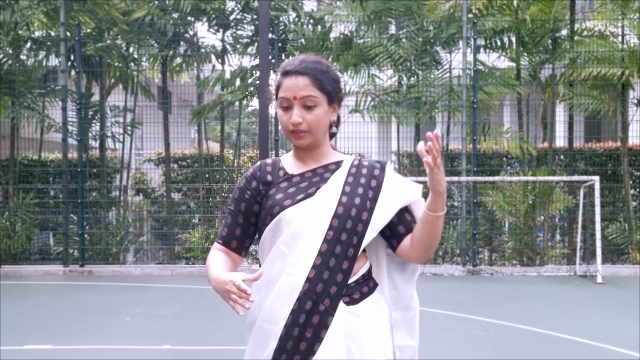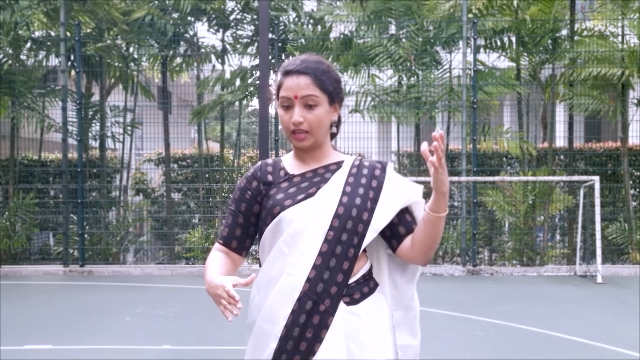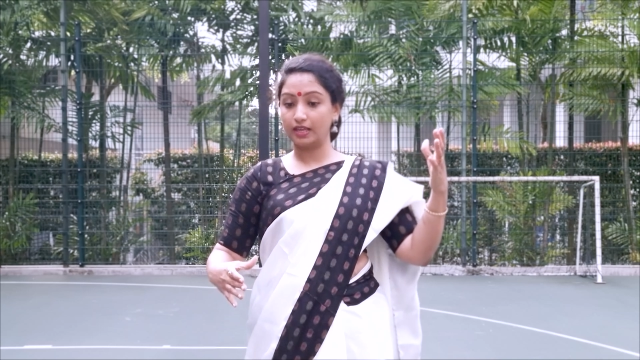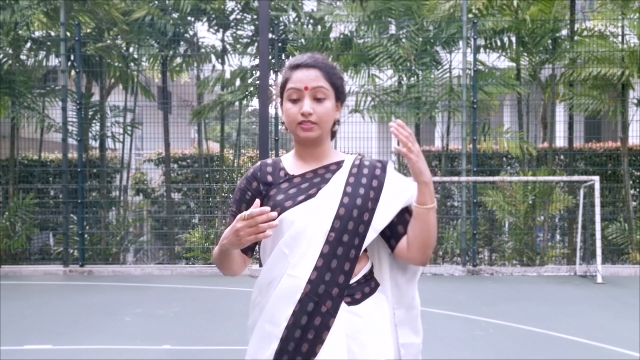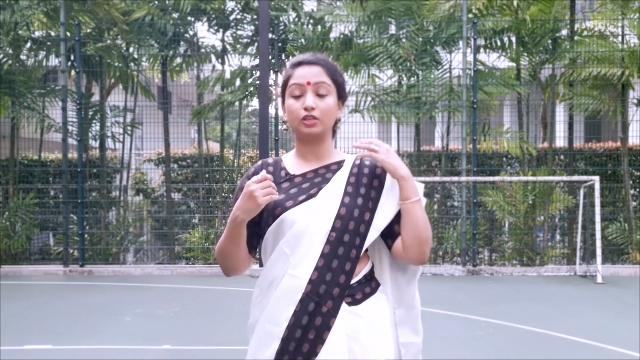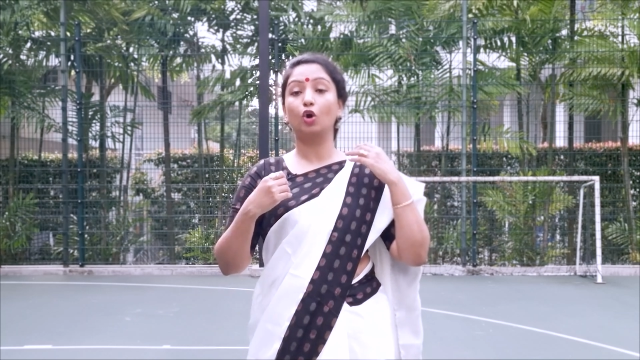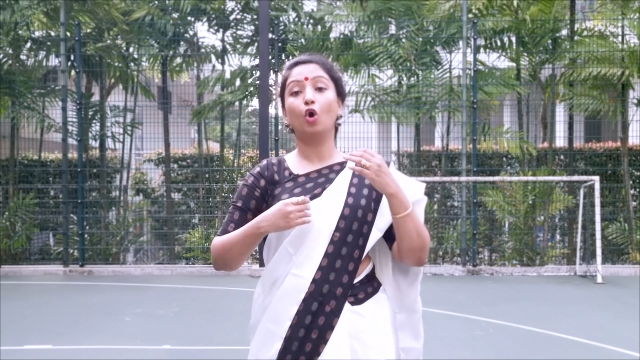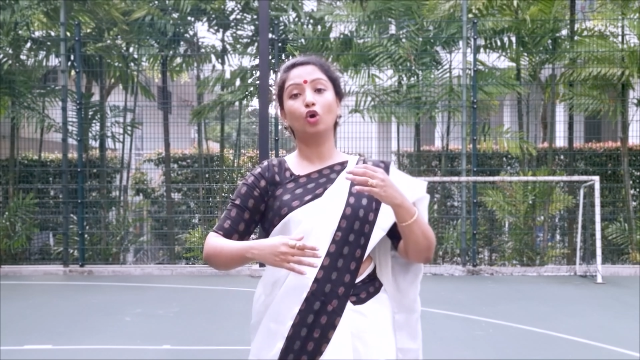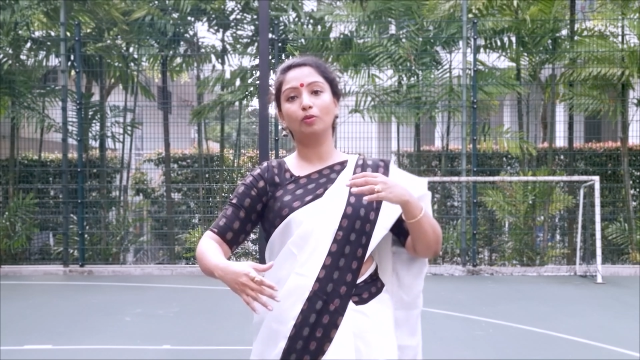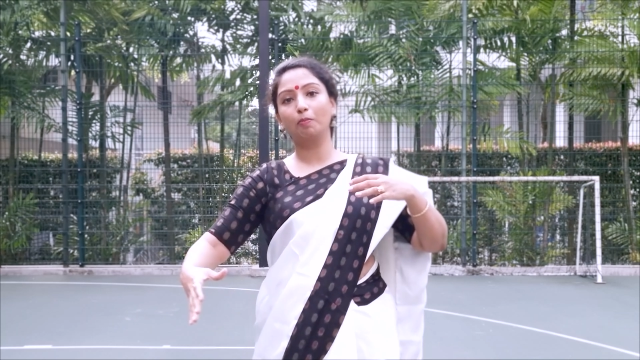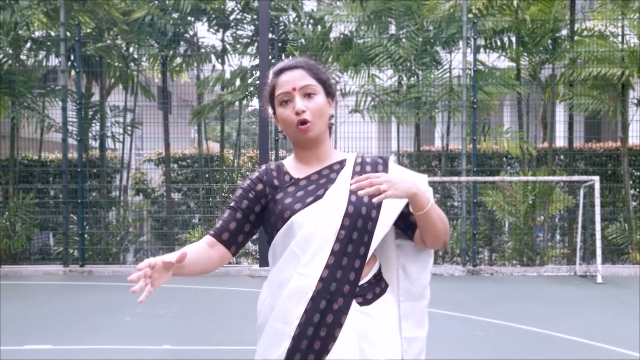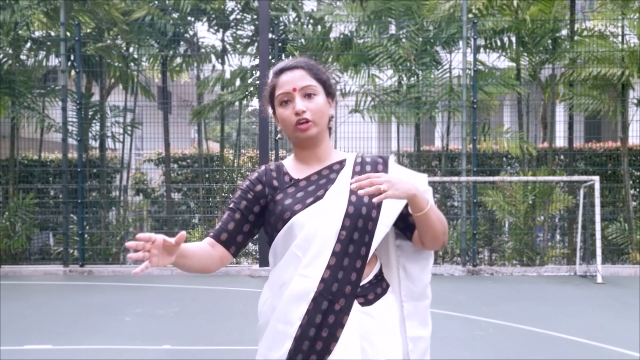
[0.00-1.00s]
as a
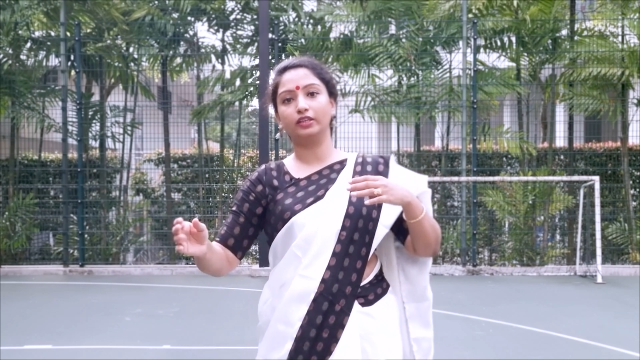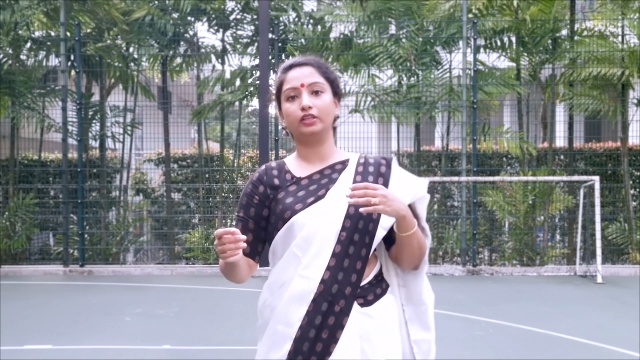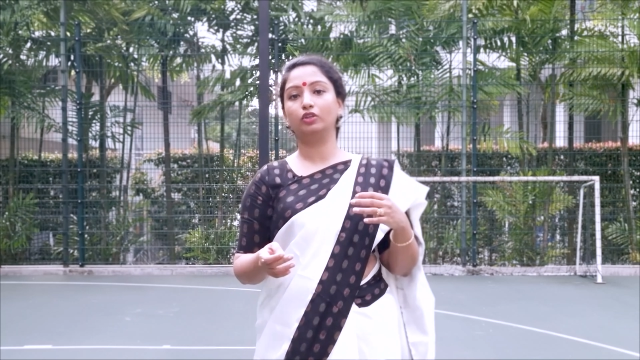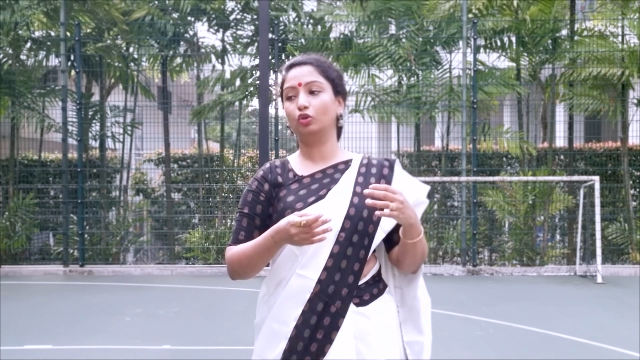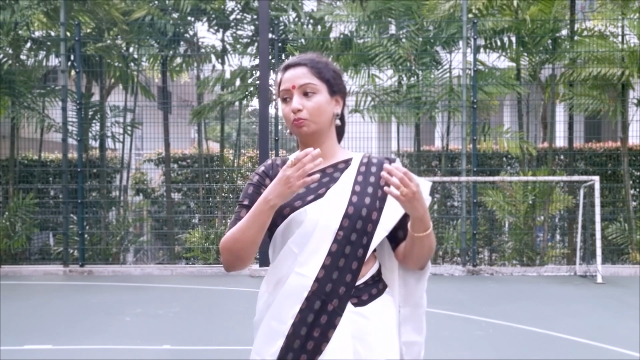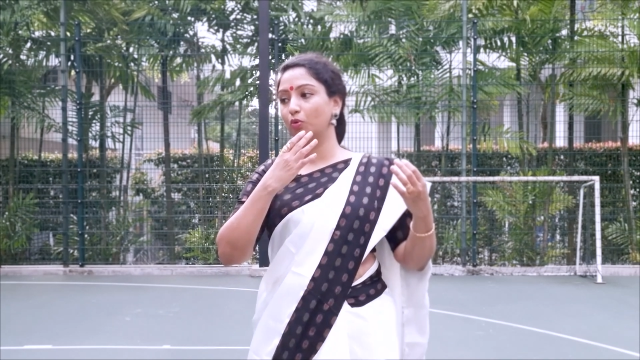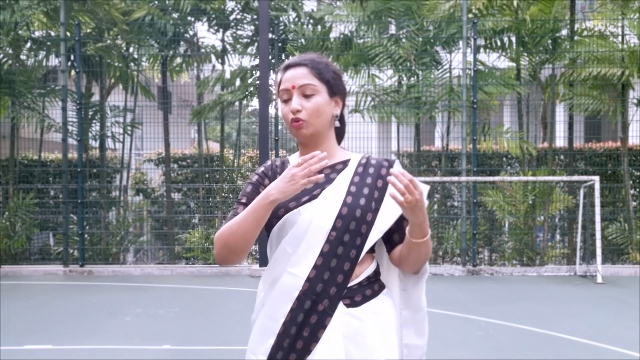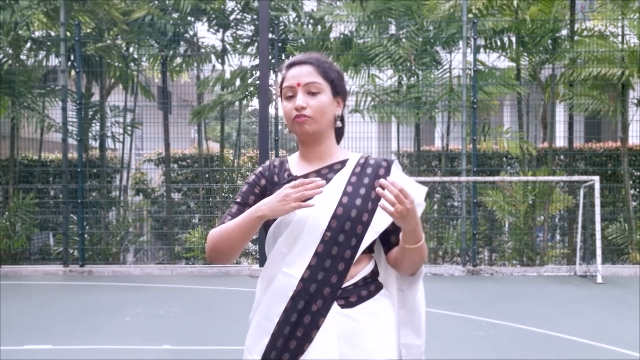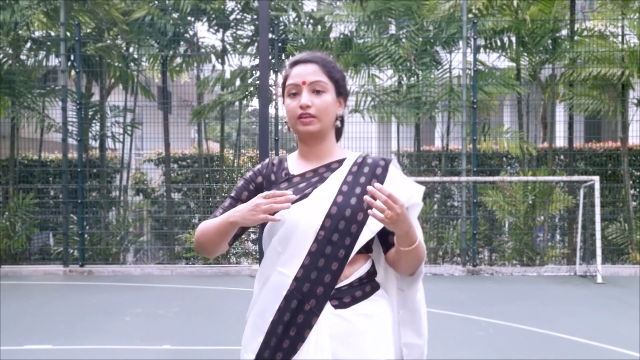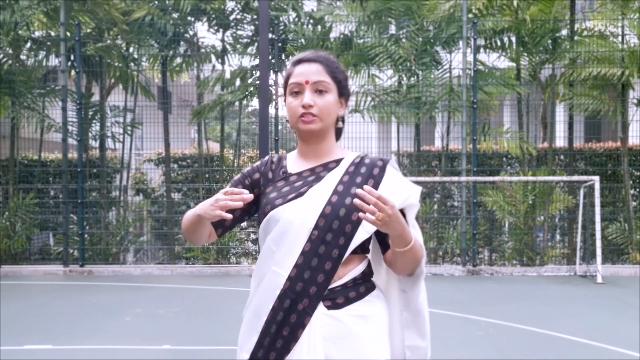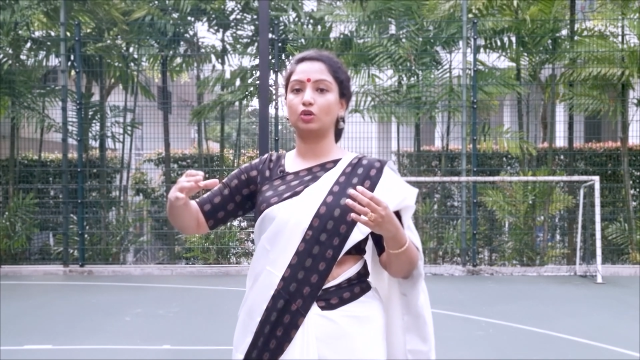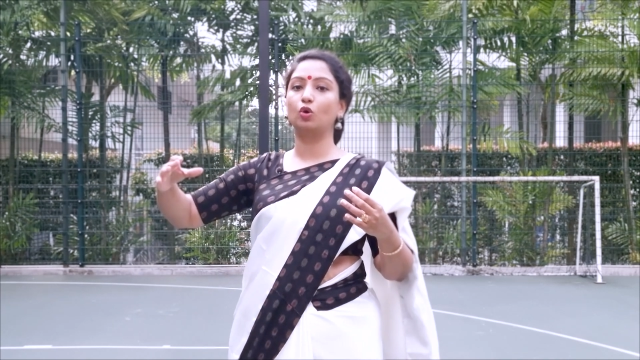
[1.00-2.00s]
whole body, you move
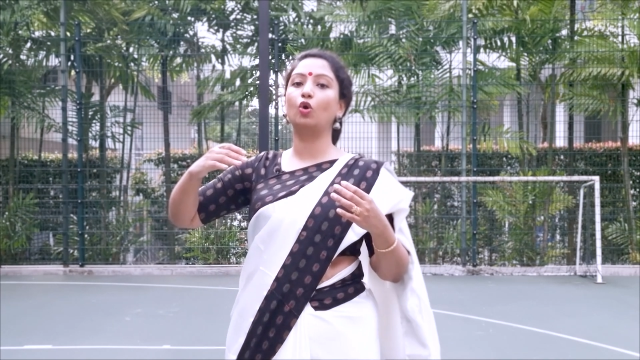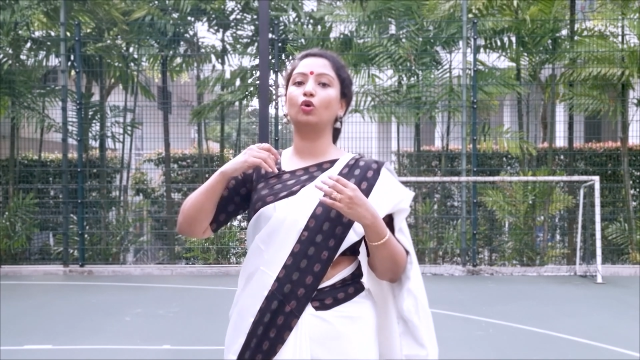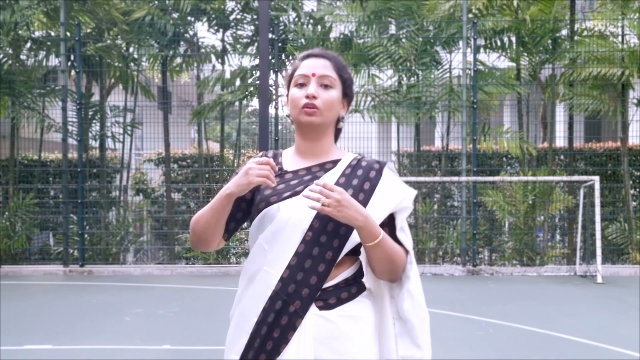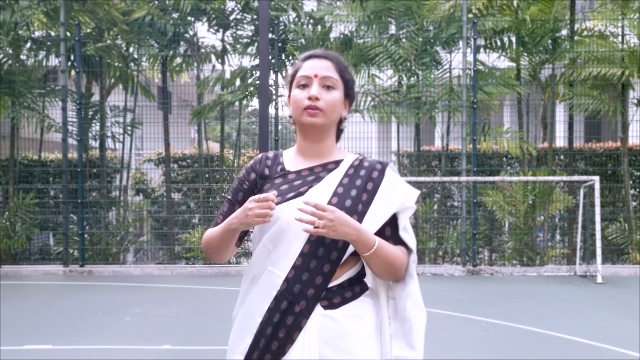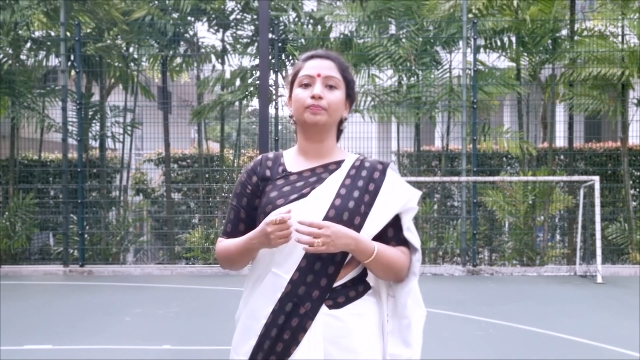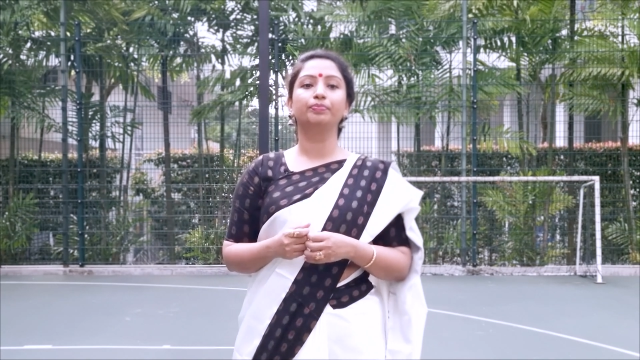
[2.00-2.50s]
as a whole.